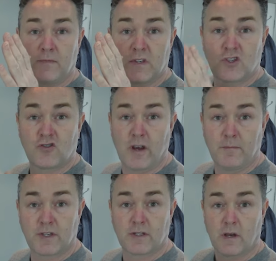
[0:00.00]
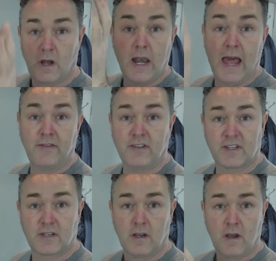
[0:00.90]
strips,
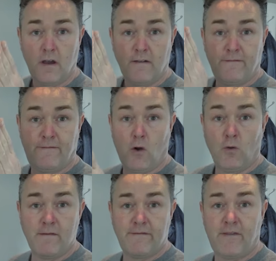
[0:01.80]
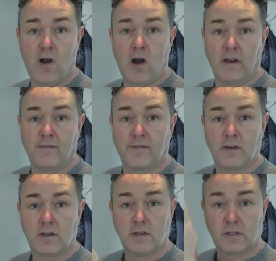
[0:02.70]
lengths, 4 and 5
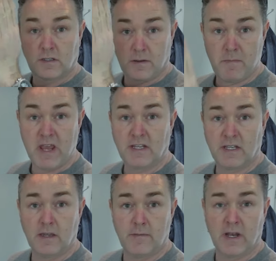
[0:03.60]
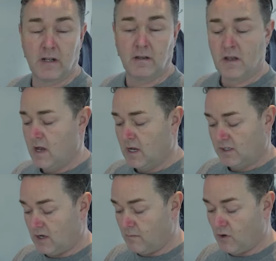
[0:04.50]
to meet in the middle.
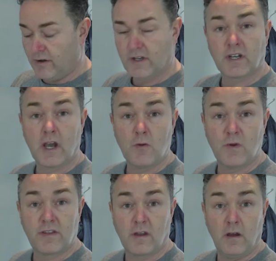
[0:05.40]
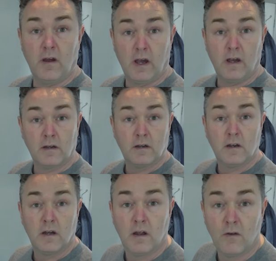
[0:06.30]
So I'm going to go with
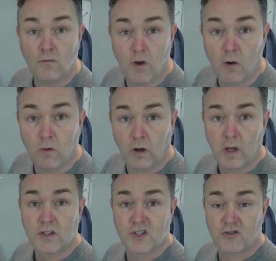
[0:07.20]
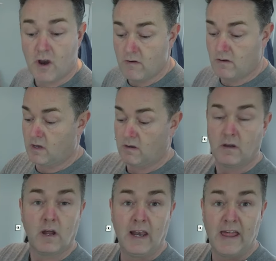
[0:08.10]
roll, stroke,
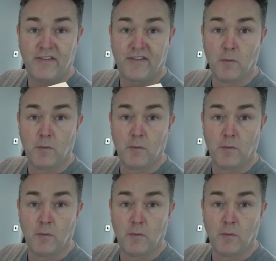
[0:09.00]
length